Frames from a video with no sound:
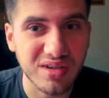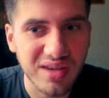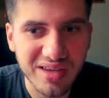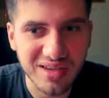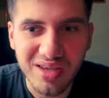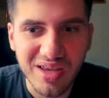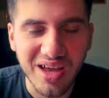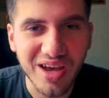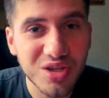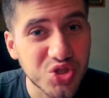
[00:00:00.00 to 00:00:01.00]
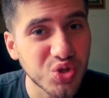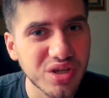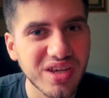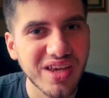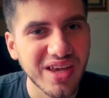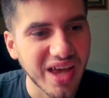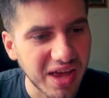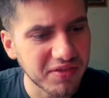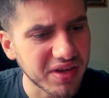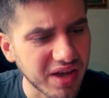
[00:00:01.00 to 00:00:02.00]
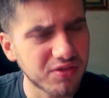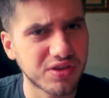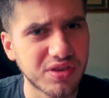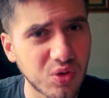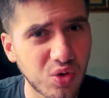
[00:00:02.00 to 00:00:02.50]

Like I enjoy having everything